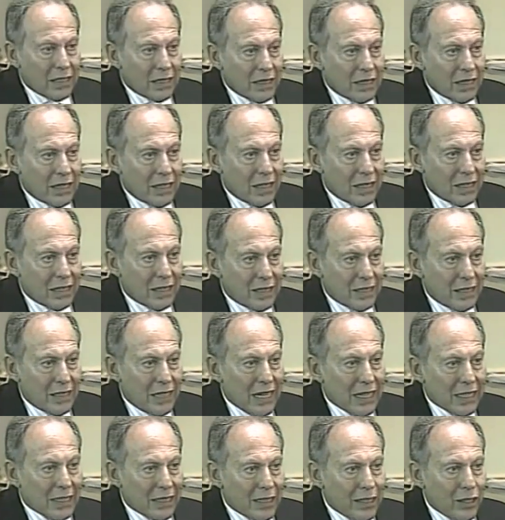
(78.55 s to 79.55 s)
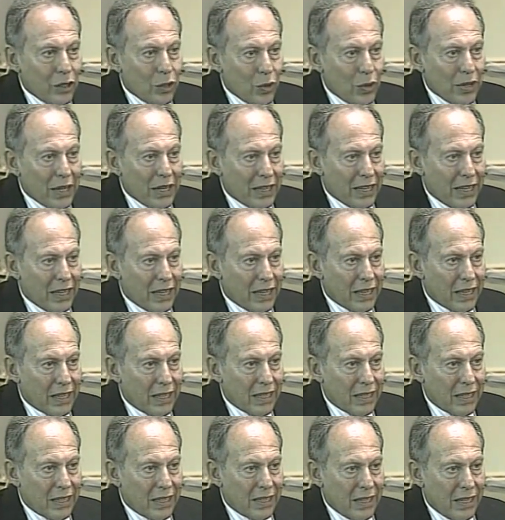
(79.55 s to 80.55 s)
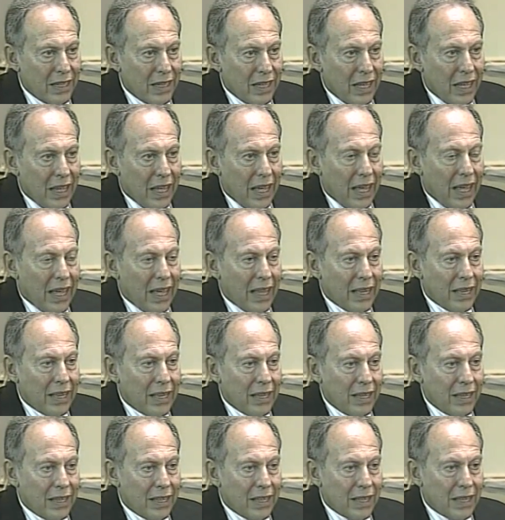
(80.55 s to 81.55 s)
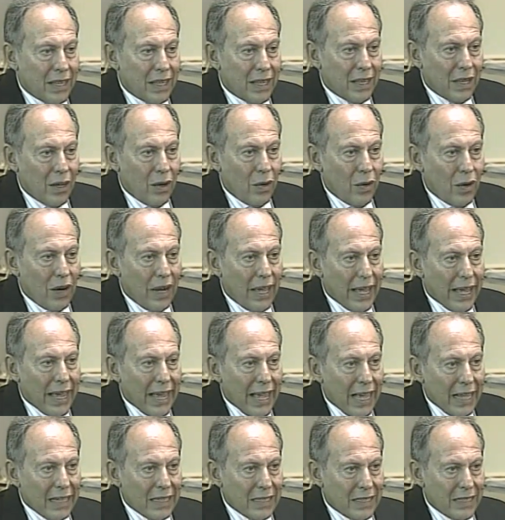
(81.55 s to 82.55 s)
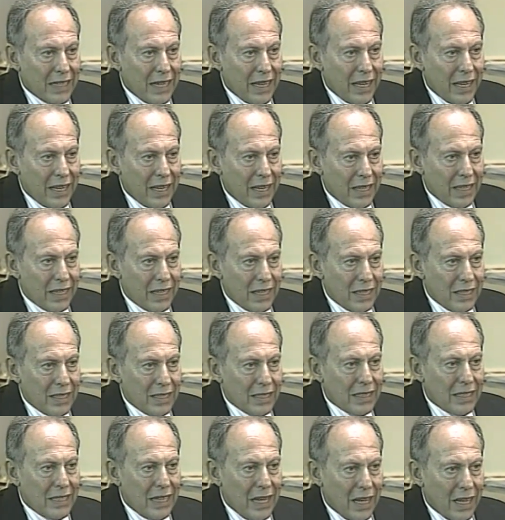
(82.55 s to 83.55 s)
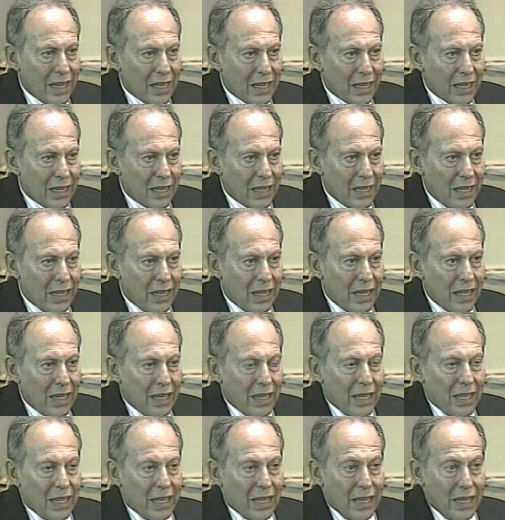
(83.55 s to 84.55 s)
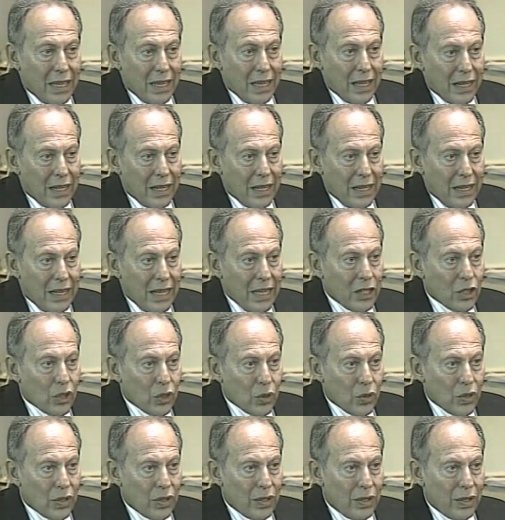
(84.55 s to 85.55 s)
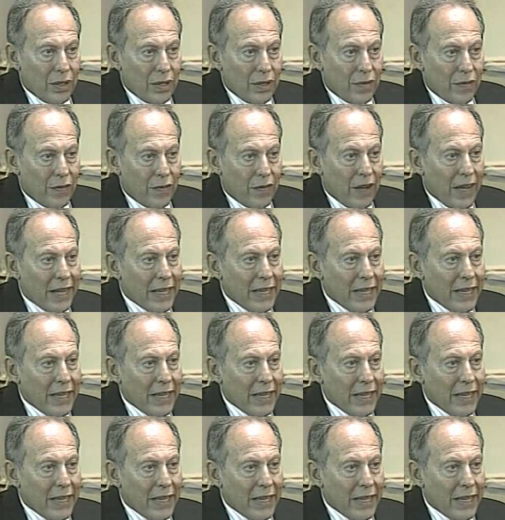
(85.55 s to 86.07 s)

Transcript: Lebanon has been without a president since the pro-Syrian Emile Lahoud stepped down at the end of his term in November of last year.